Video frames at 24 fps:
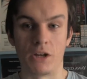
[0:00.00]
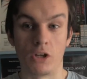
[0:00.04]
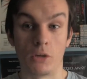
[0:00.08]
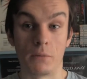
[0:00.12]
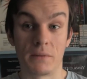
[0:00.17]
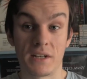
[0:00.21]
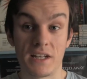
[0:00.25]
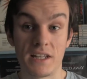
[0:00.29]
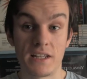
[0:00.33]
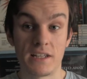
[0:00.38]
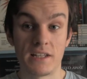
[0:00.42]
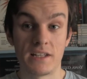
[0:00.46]

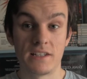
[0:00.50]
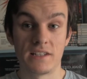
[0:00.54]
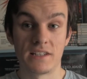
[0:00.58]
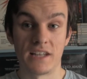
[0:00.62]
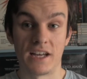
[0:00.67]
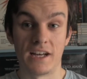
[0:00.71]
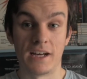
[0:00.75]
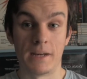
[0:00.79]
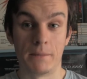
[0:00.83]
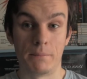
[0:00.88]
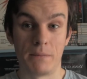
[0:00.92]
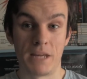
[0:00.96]
nominees
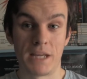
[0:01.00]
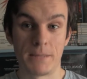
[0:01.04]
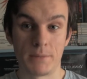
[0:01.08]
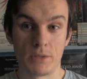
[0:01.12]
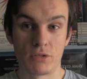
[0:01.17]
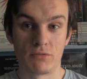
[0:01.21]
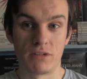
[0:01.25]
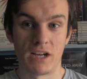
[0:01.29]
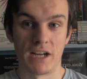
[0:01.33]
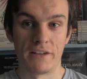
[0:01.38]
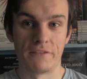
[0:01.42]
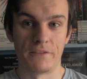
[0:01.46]
are Baby
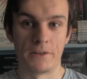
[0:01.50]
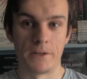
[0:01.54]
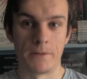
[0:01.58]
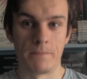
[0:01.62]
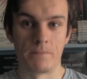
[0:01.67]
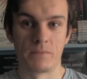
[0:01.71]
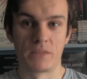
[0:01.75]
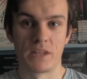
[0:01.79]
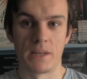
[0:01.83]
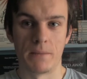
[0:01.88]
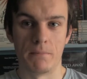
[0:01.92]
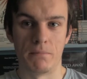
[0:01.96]
Driver,
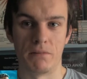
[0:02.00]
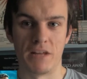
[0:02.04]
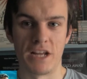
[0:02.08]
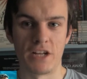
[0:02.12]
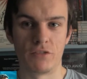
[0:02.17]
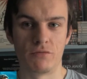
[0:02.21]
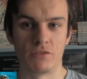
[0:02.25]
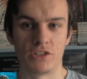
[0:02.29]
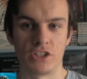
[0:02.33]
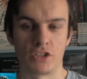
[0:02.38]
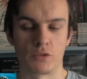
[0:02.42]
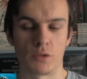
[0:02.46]
Blade Runner